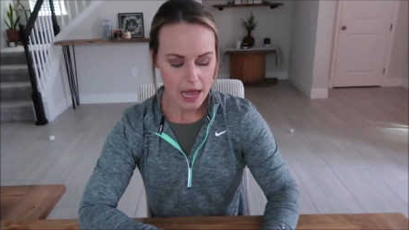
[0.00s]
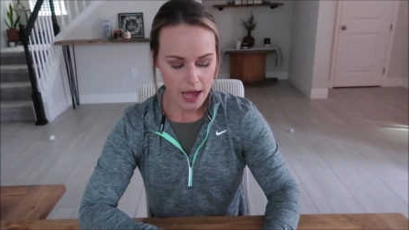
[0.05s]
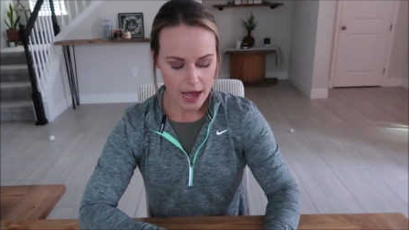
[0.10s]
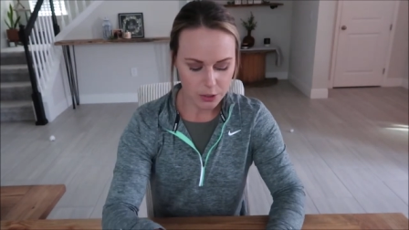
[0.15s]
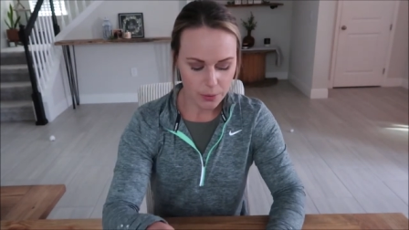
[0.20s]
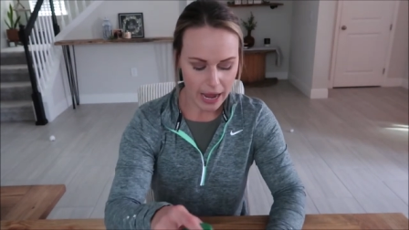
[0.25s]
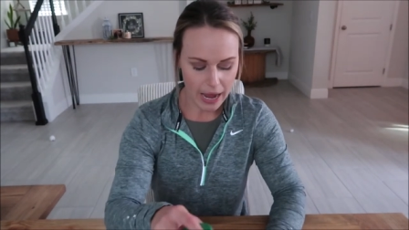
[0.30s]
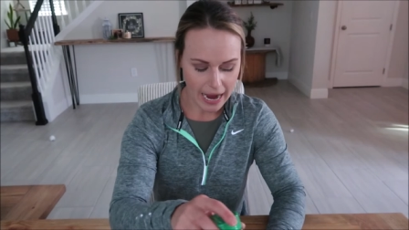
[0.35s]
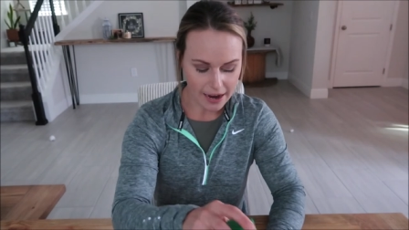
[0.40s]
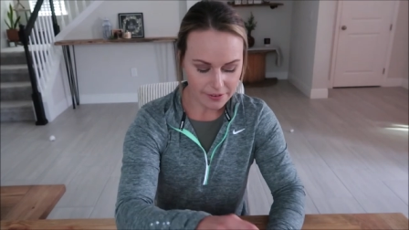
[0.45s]

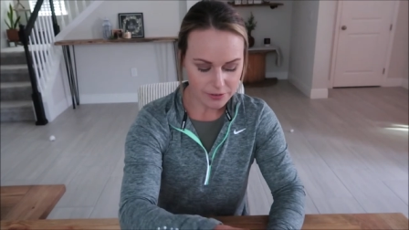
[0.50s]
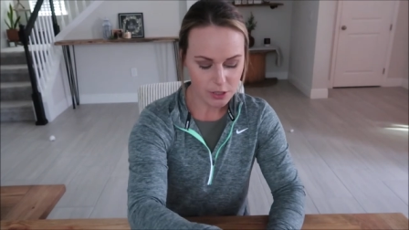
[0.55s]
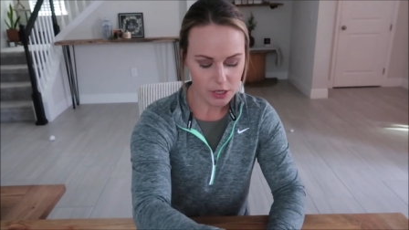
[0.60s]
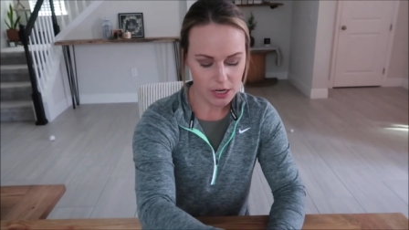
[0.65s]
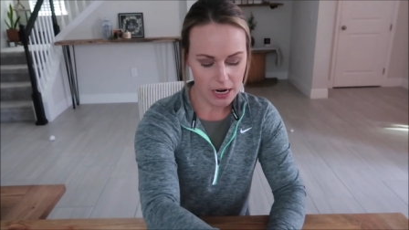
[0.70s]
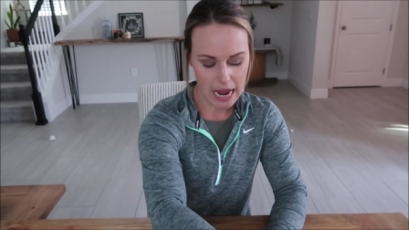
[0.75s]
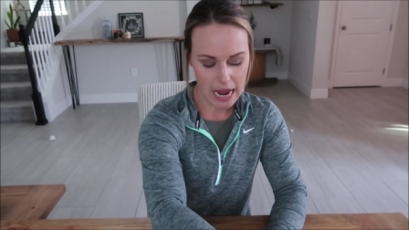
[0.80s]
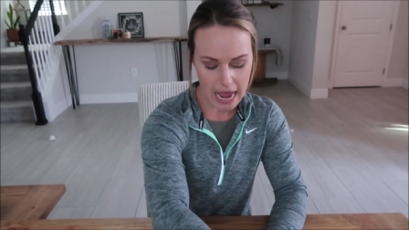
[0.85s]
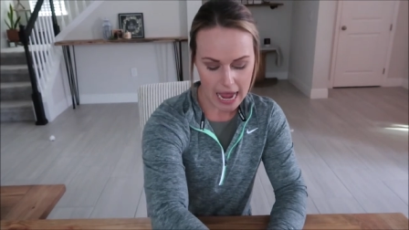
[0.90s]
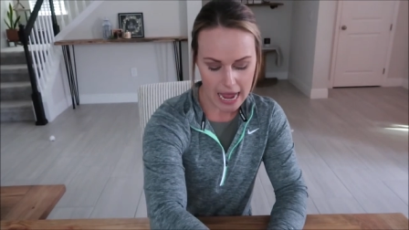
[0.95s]
So after
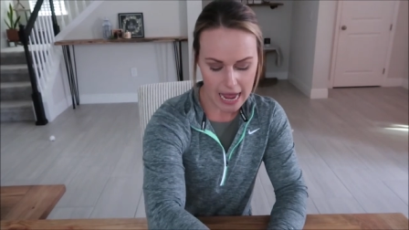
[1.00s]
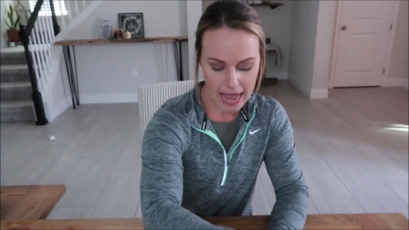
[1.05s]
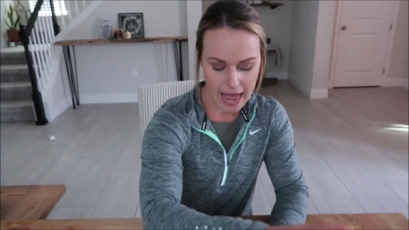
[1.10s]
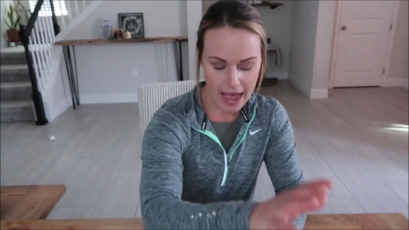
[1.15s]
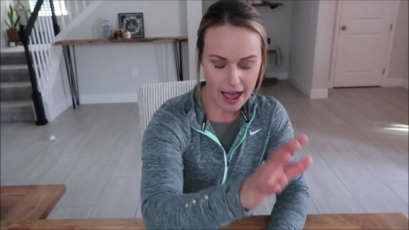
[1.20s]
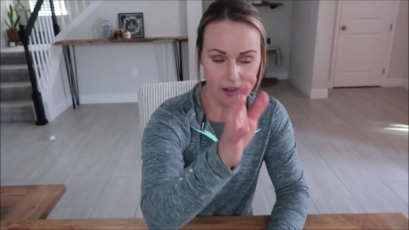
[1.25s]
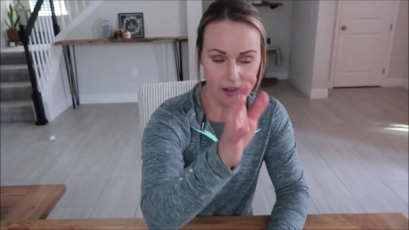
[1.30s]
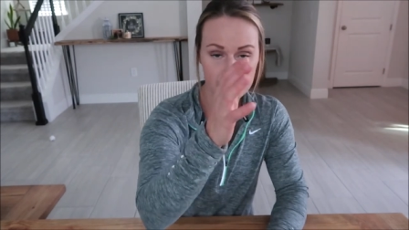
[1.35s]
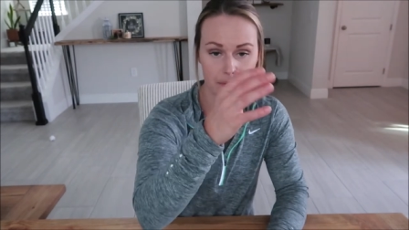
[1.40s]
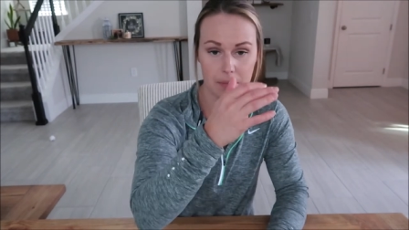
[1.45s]
I
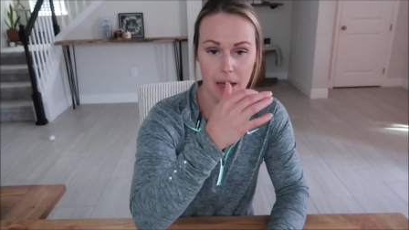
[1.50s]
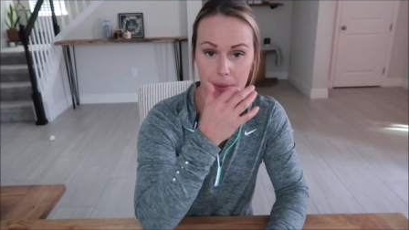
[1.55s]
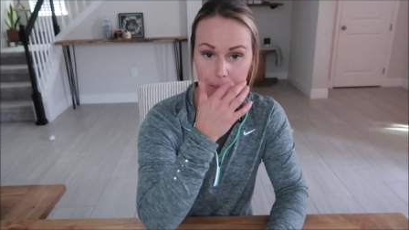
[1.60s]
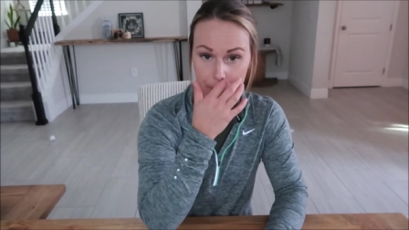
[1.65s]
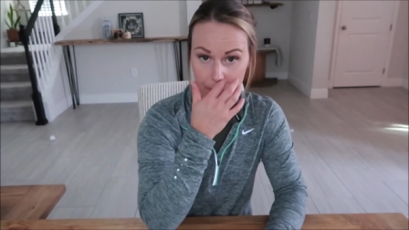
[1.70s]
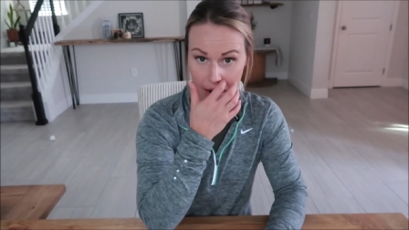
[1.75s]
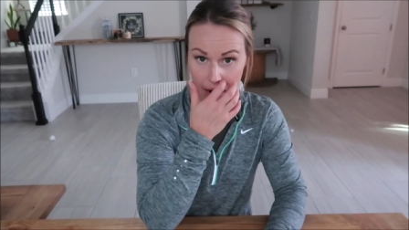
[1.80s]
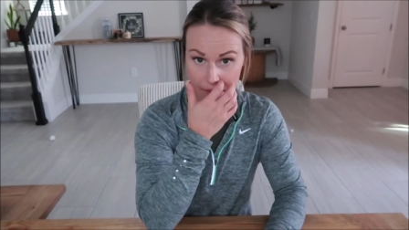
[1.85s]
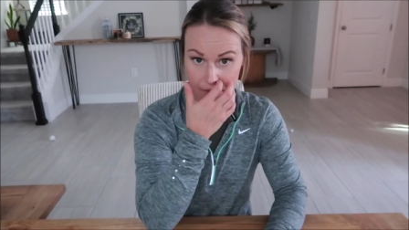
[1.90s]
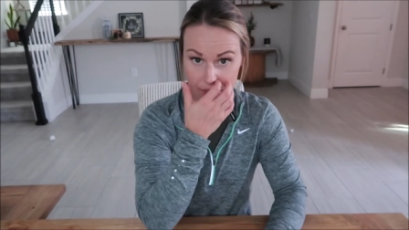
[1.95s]
have my
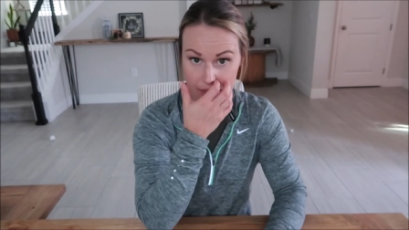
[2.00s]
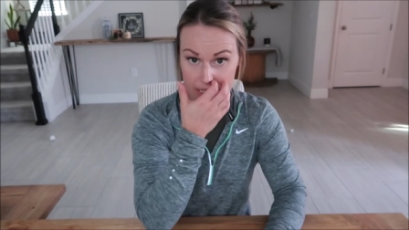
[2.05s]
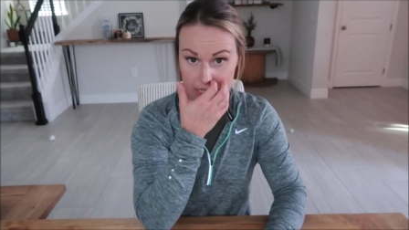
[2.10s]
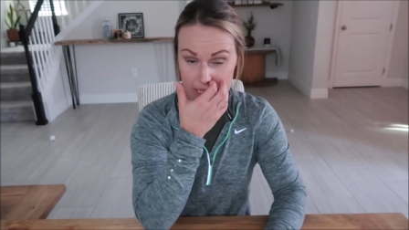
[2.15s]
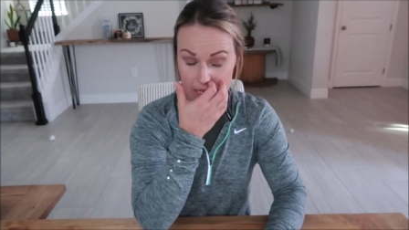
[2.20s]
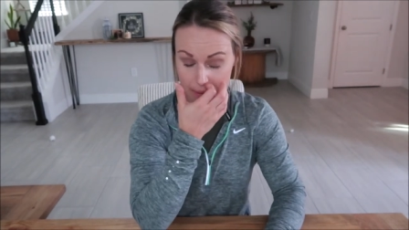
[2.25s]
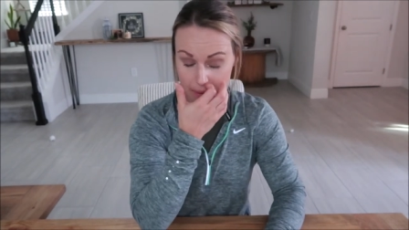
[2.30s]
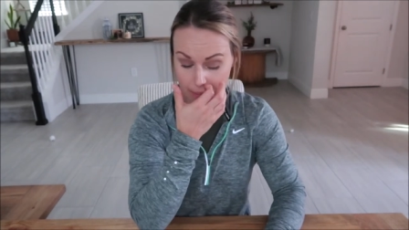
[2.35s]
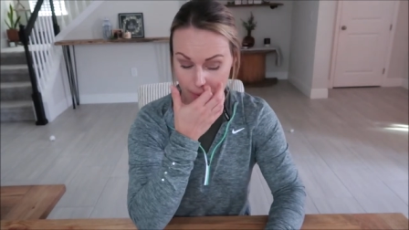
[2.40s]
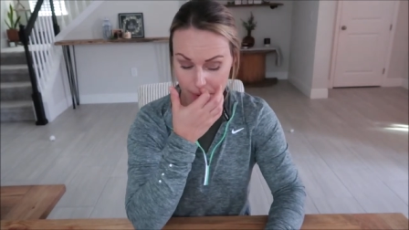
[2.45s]
breakfast
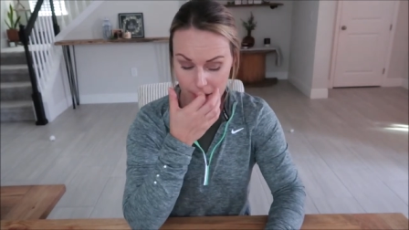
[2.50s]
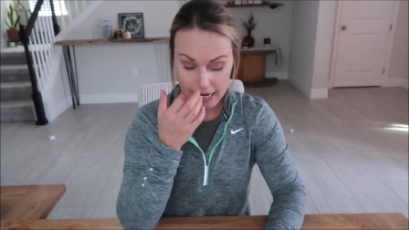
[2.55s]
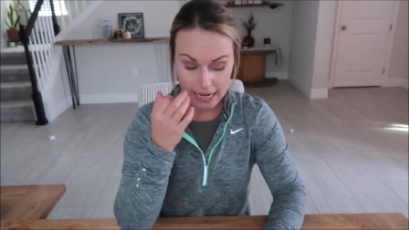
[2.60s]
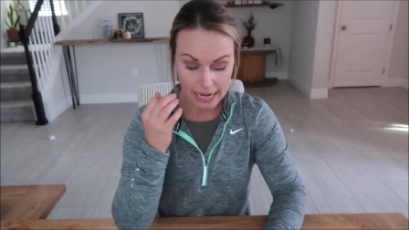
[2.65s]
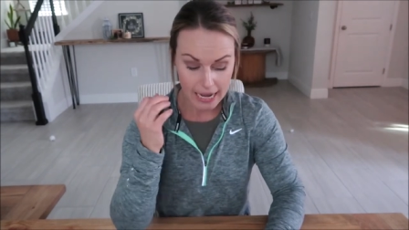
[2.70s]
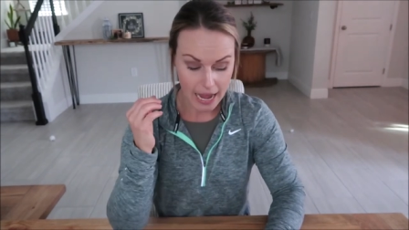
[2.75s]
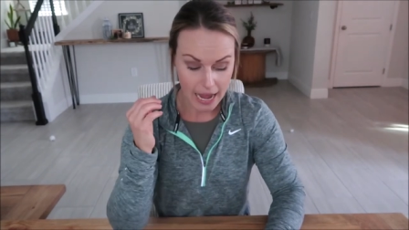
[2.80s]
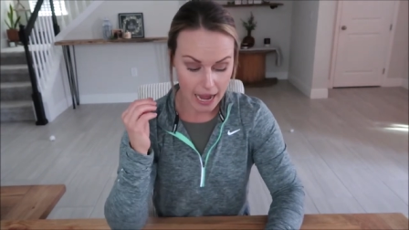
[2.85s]
in the morning,